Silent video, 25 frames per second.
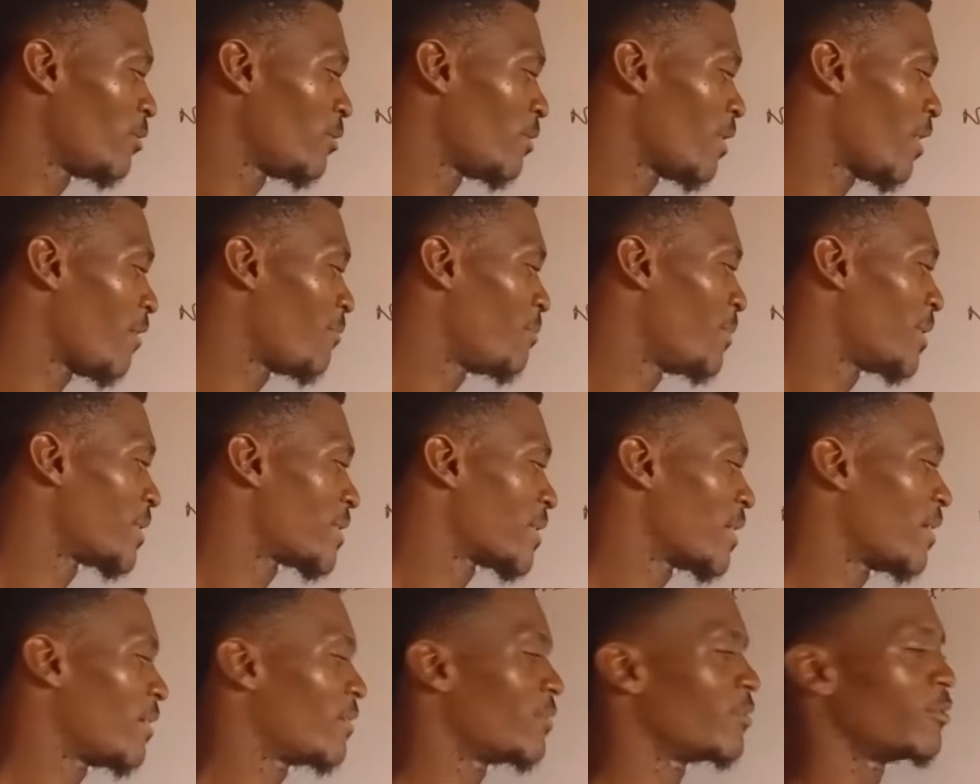You have
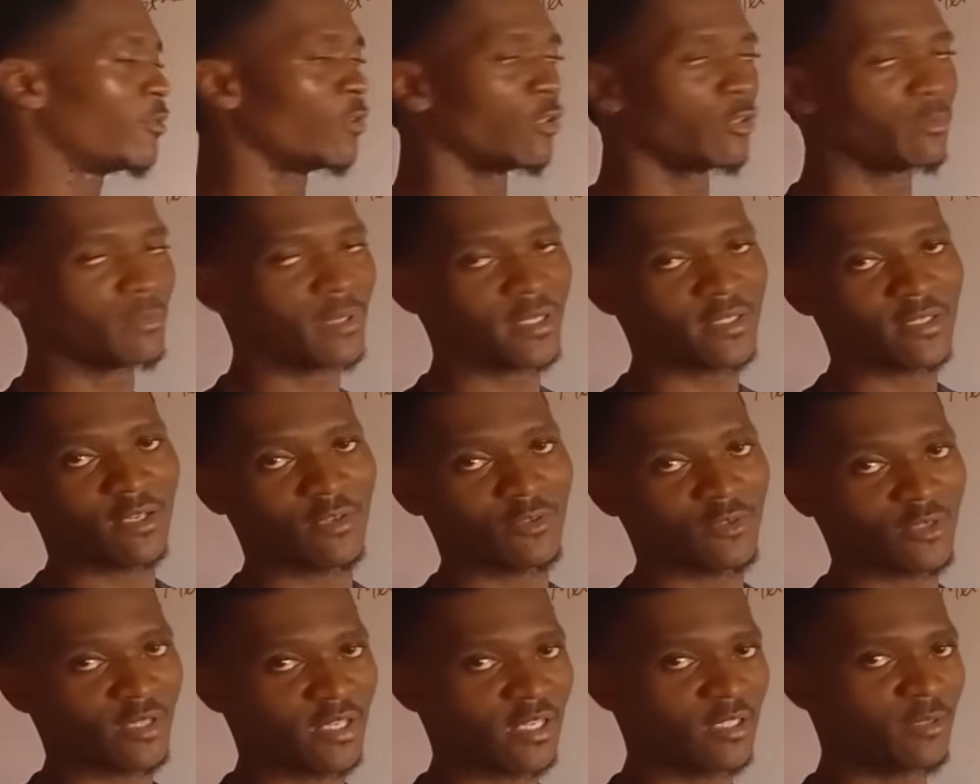metal,
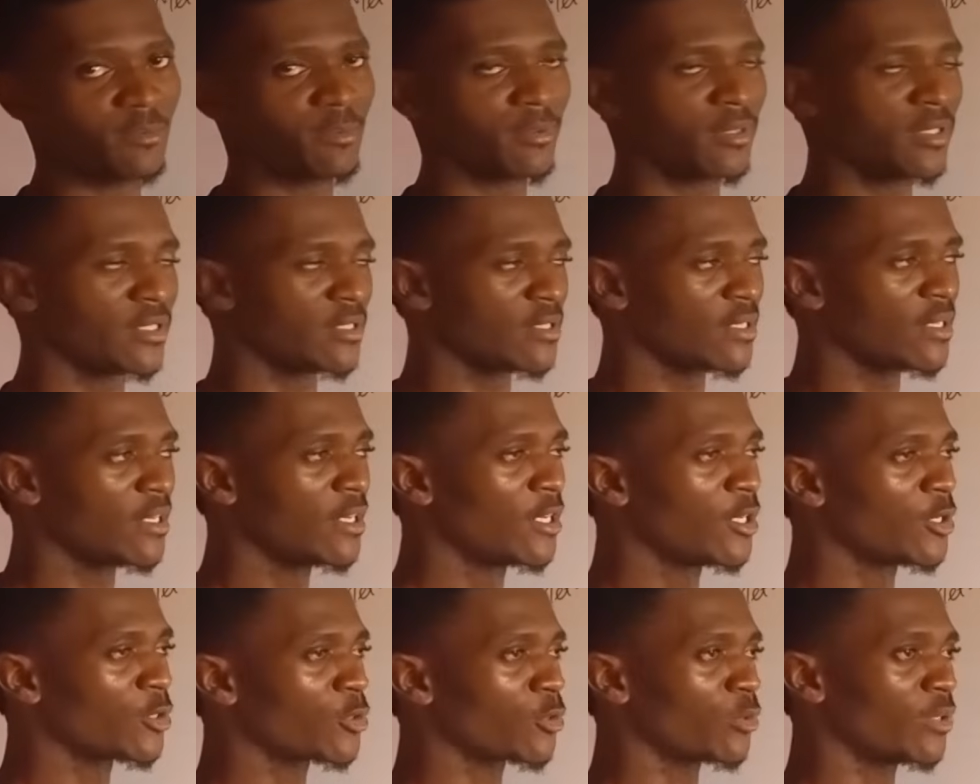non-metals. You get the point?
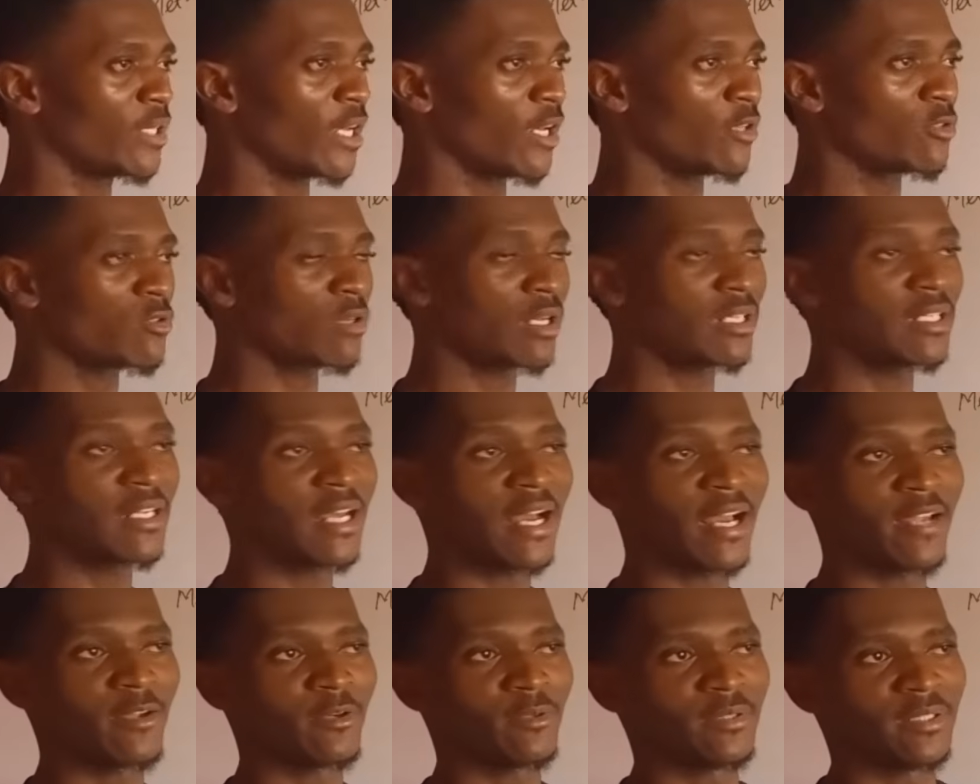So they are
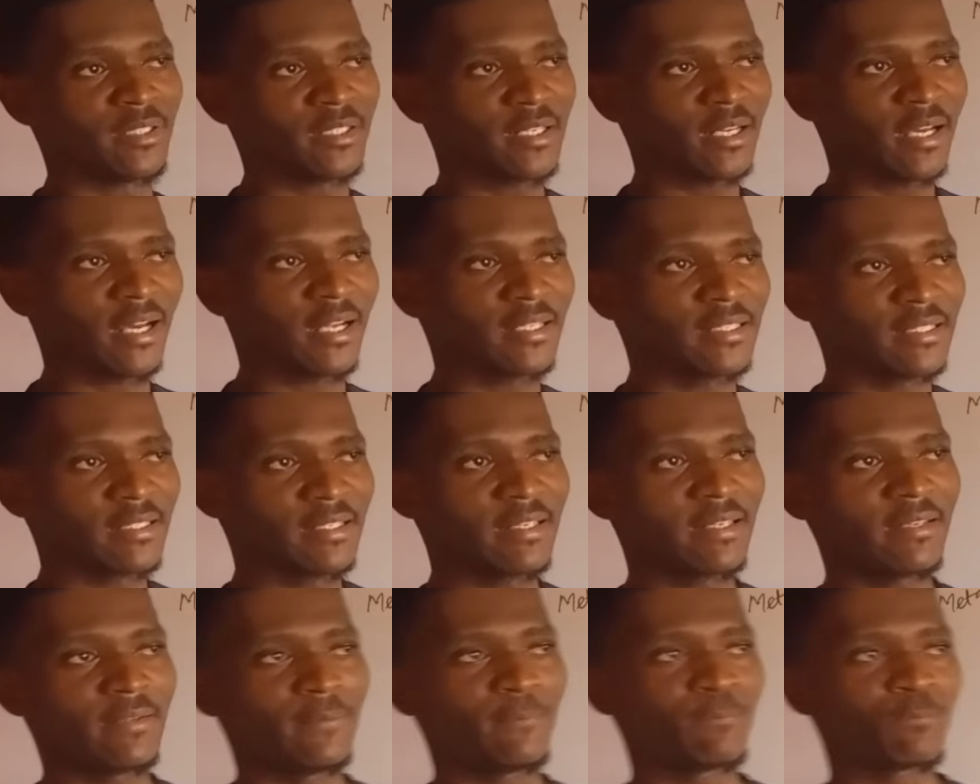usually ionic. And
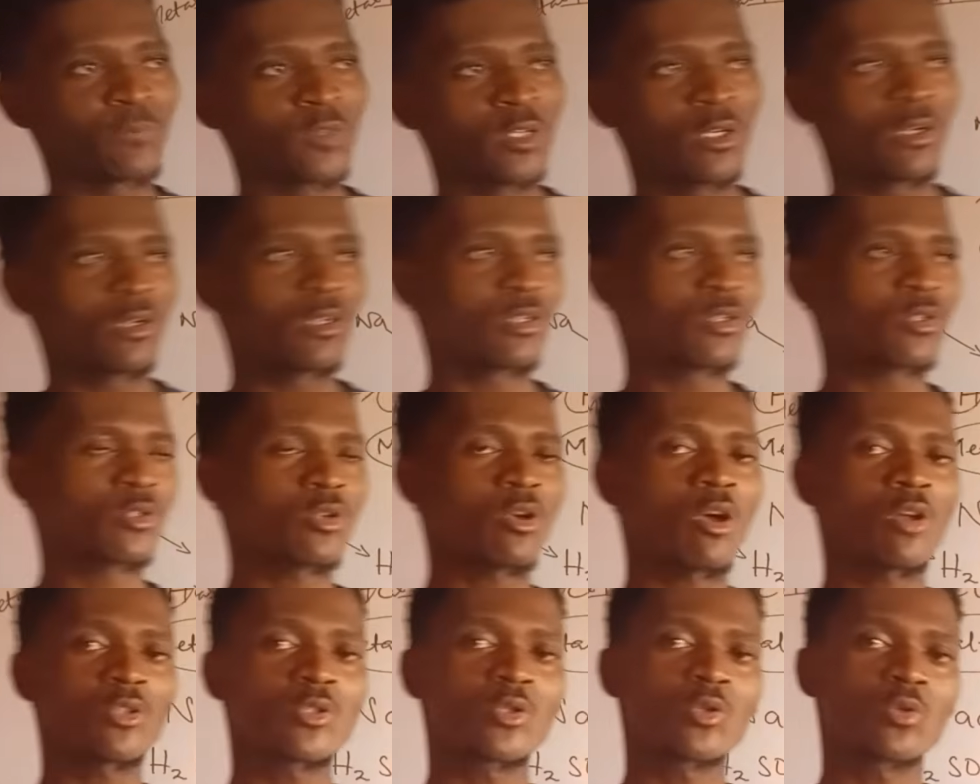again,
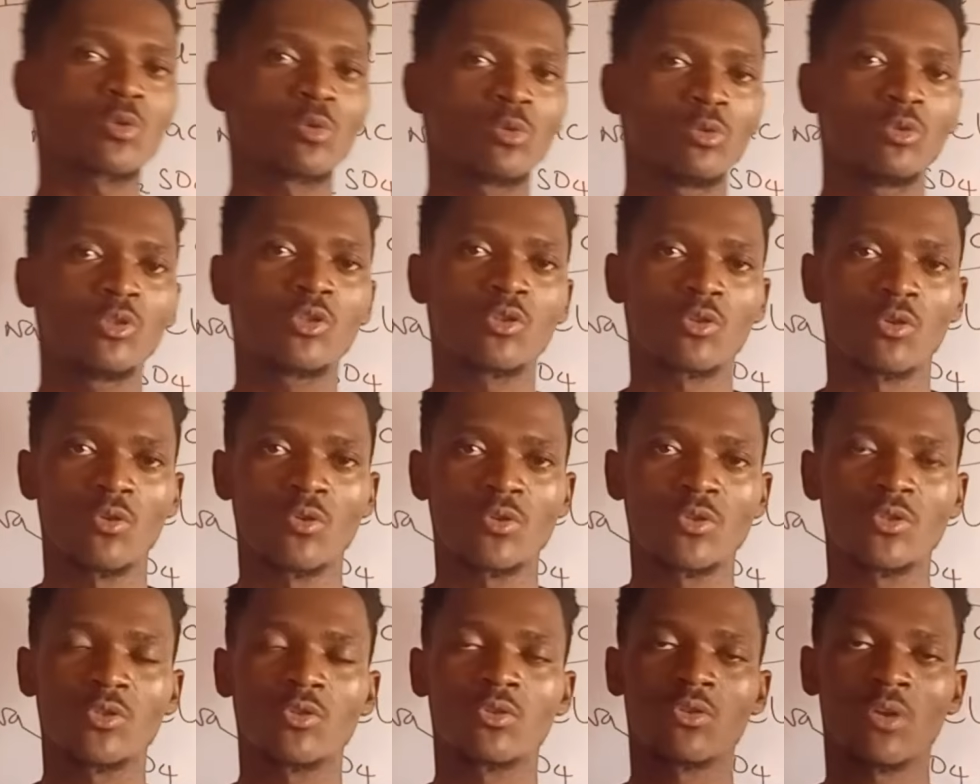salt
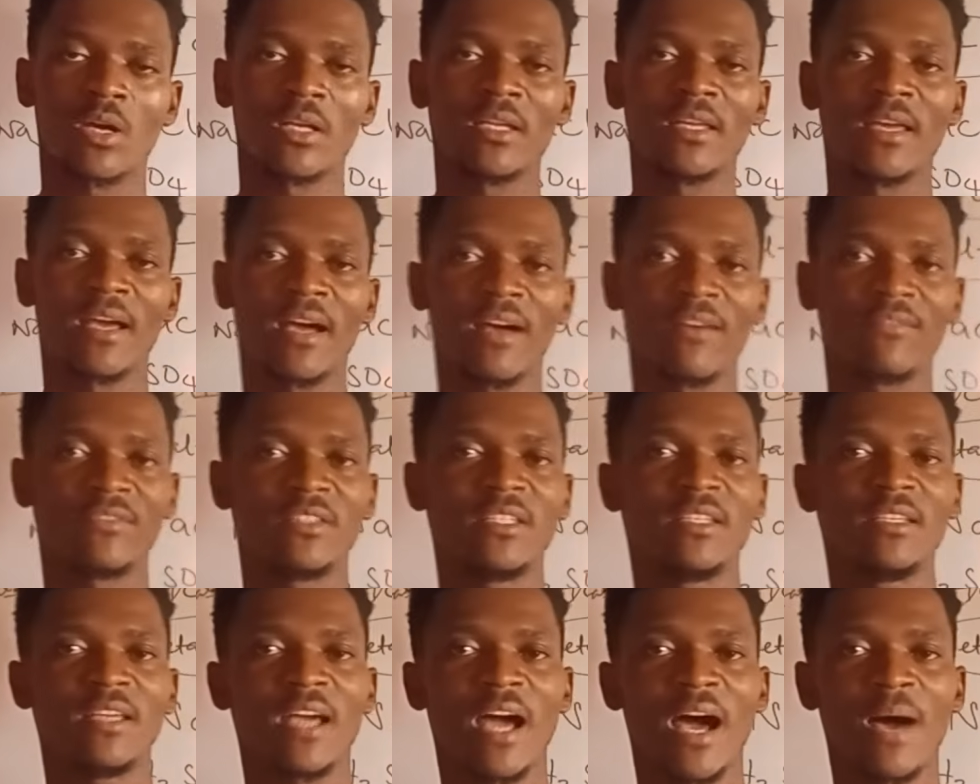solutions usually have
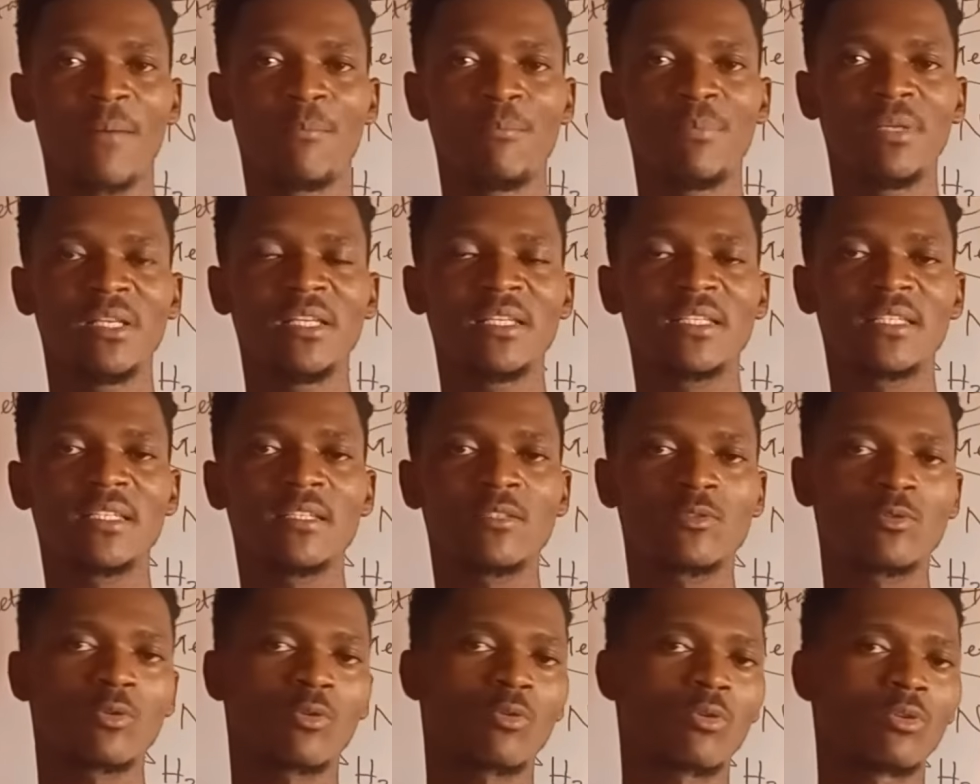the
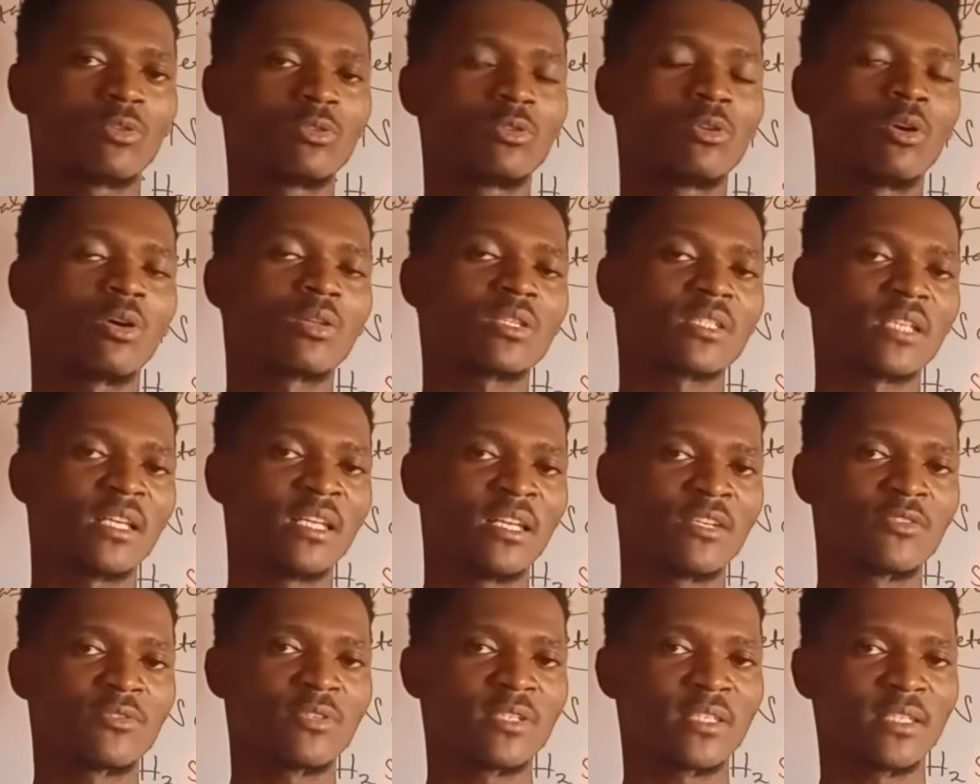ability to conduct
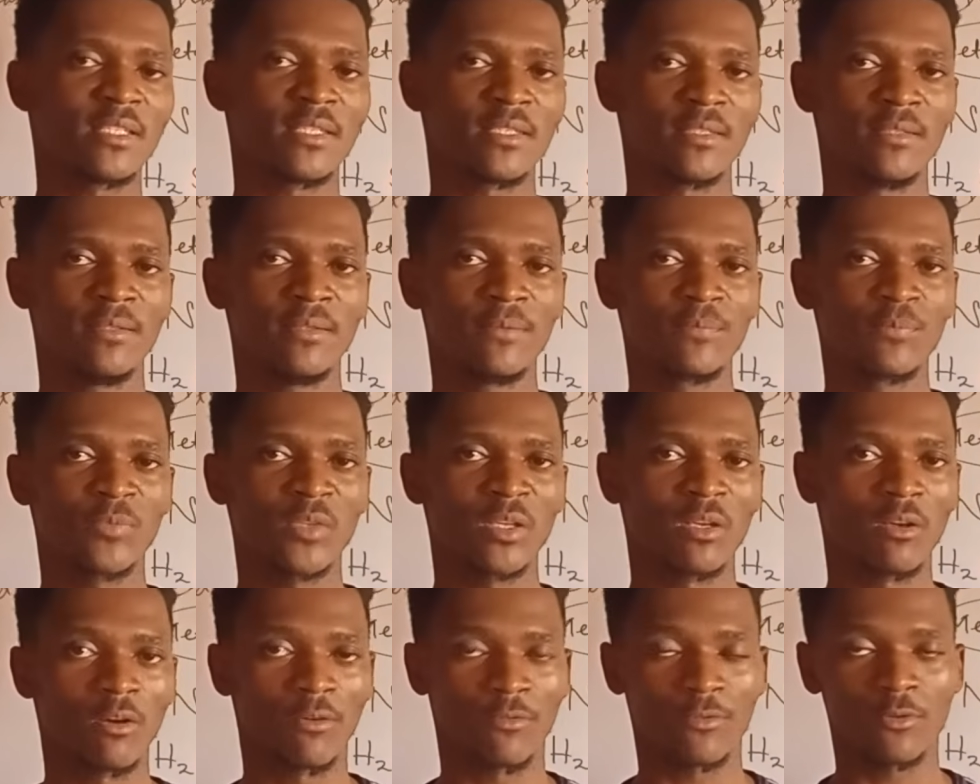electricity.
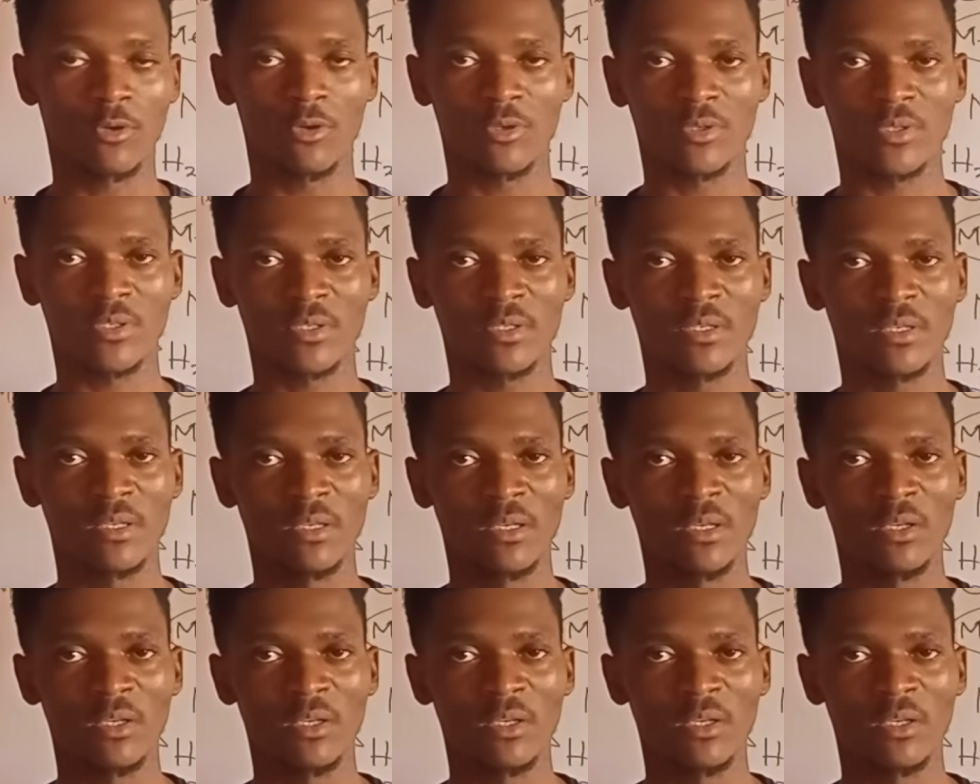Of course,